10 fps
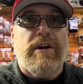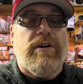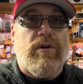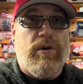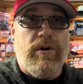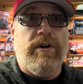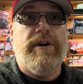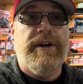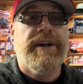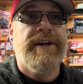
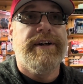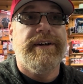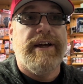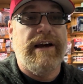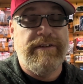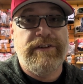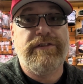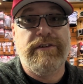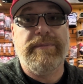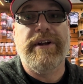or having a
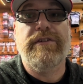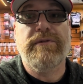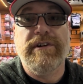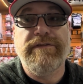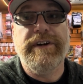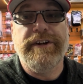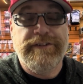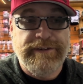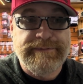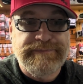certain amount of square
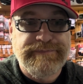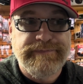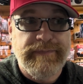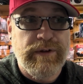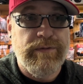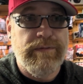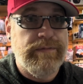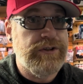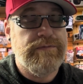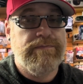footage,
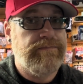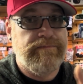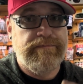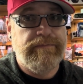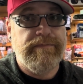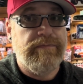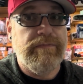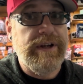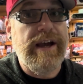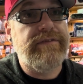which
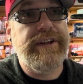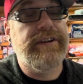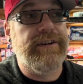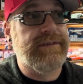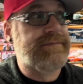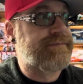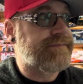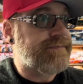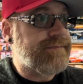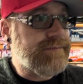we have neither.
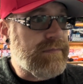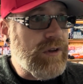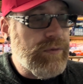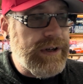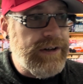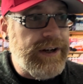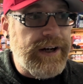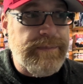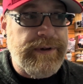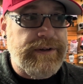We are
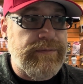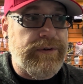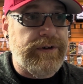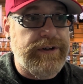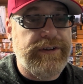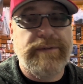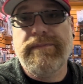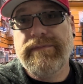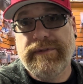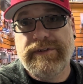not a brick and mortar
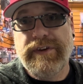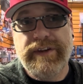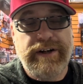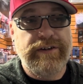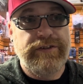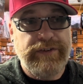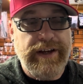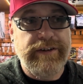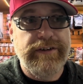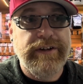to their
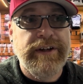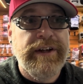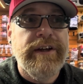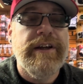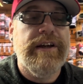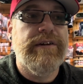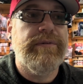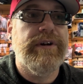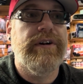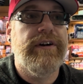standard, and
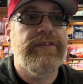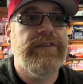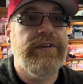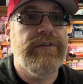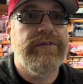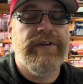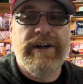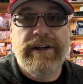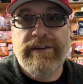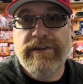we are also
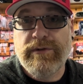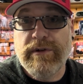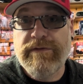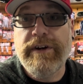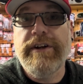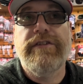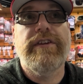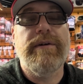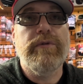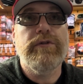not the square footage
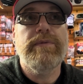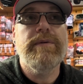that most